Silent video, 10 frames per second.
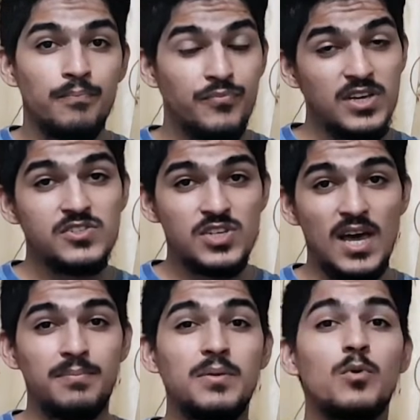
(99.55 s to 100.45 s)
This
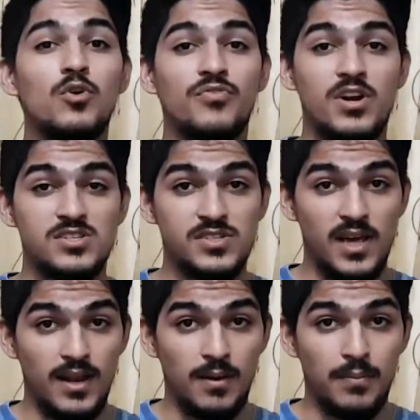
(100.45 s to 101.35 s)
can be more
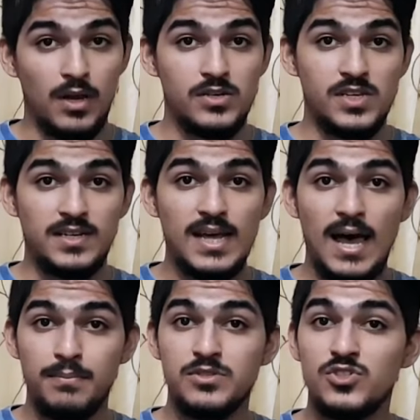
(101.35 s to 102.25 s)
frustrating because it
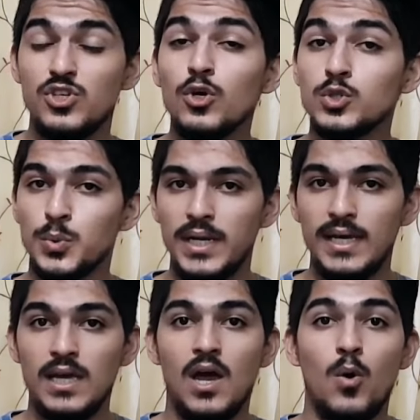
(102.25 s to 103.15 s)
happens
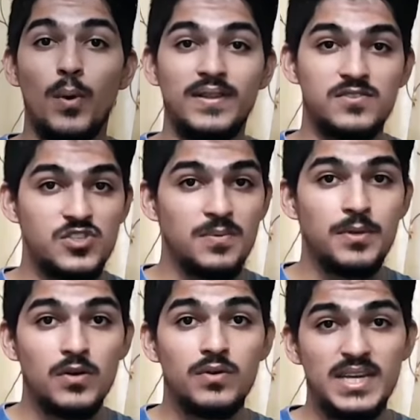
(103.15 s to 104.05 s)
usually when the
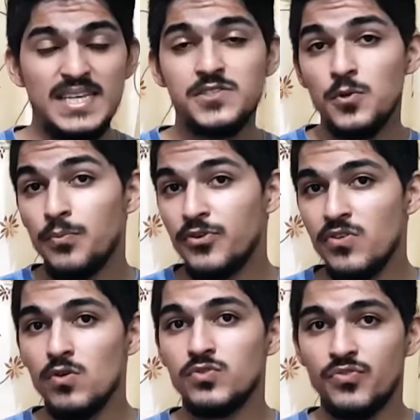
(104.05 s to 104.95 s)
GPU needs to
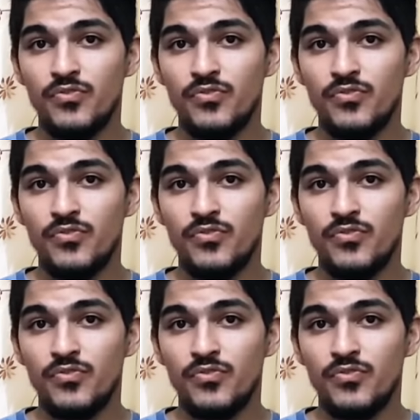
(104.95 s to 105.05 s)
produce